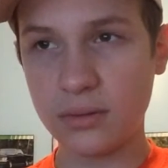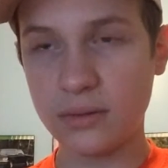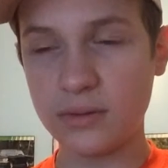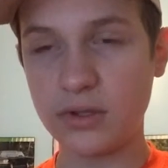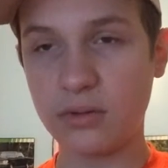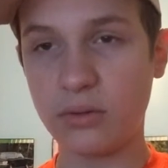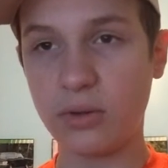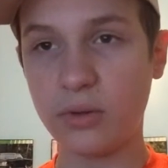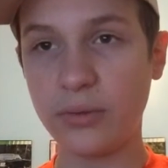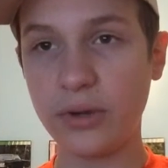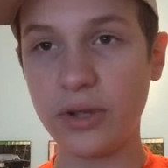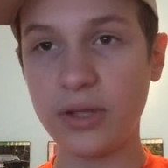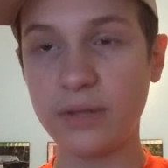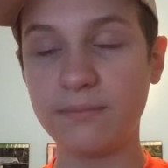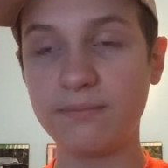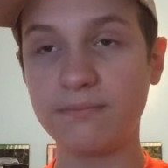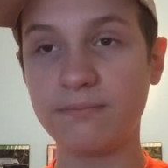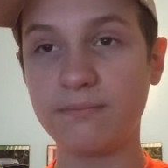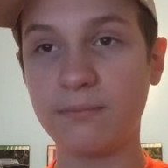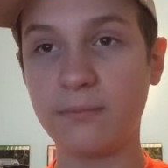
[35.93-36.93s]
So,
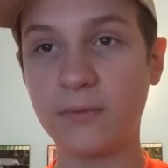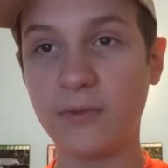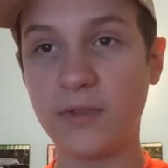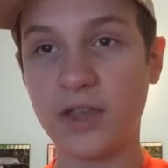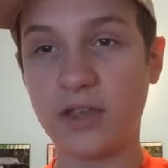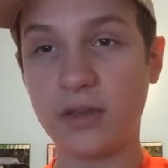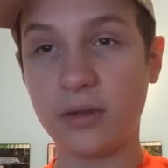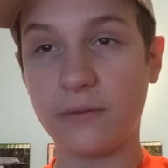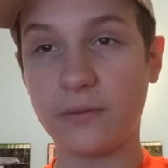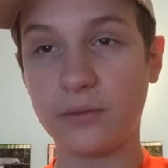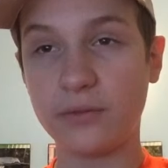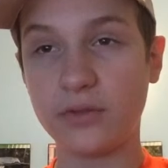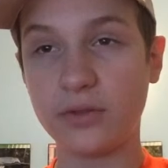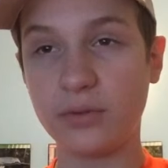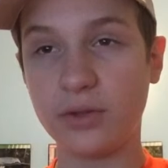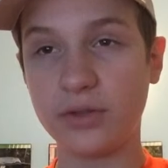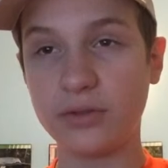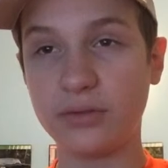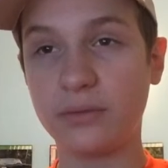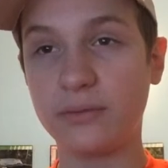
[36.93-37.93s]
alright. Thank you for
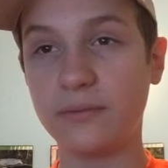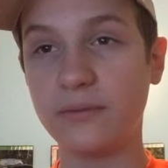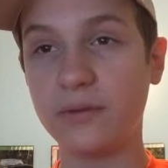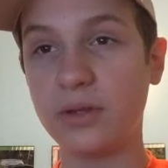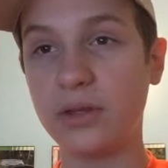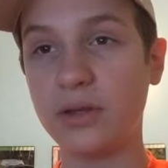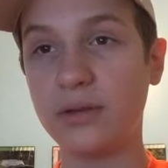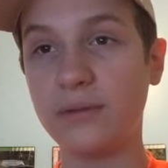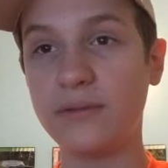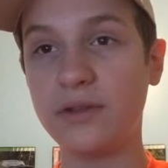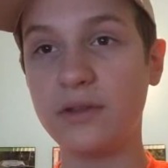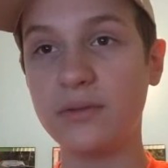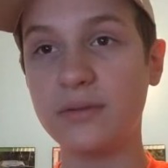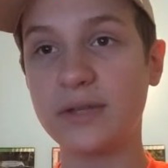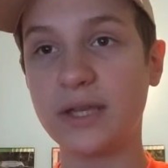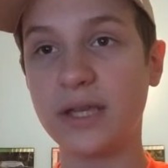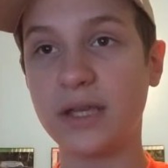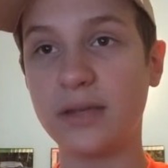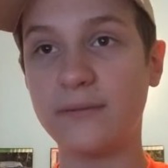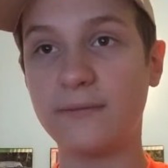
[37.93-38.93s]
200 video
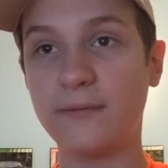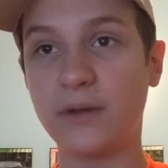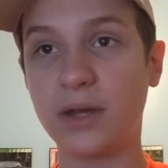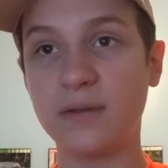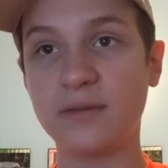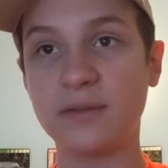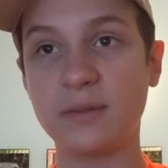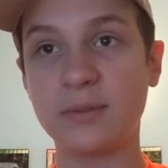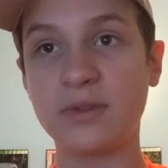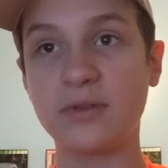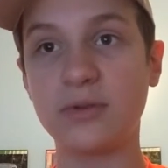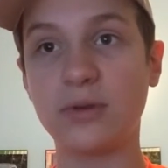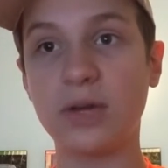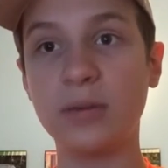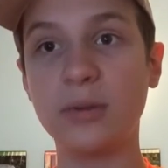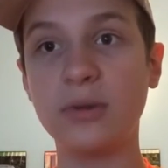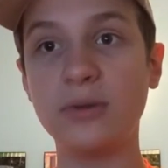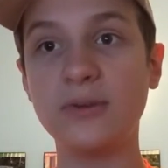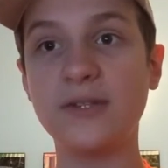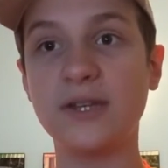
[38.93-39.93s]
views and 5
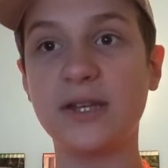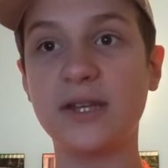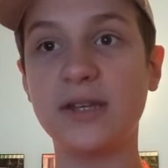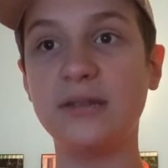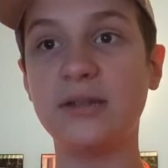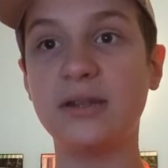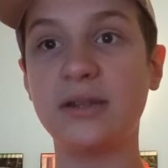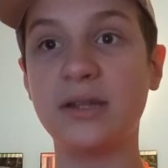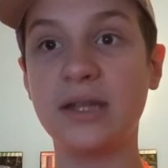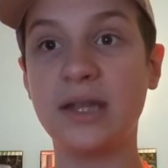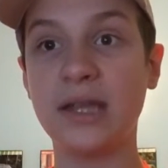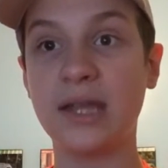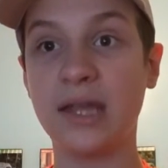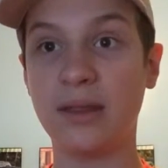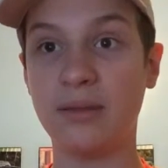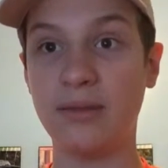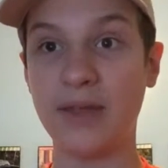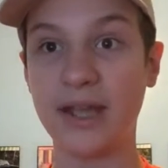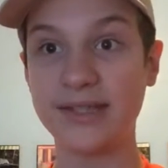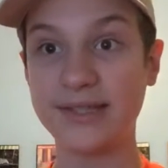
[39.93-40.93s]
subscribers, and
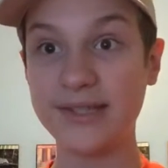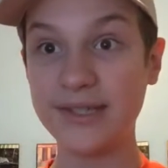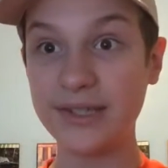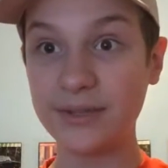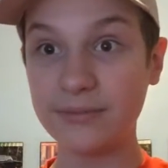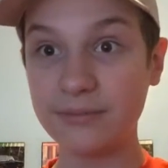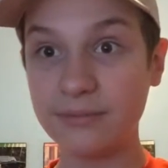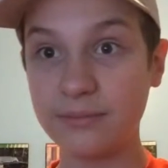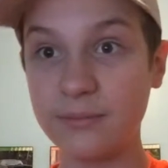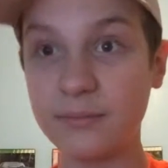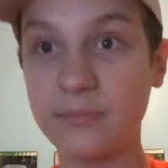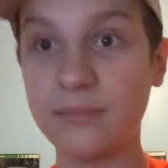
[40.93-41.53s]
that's it.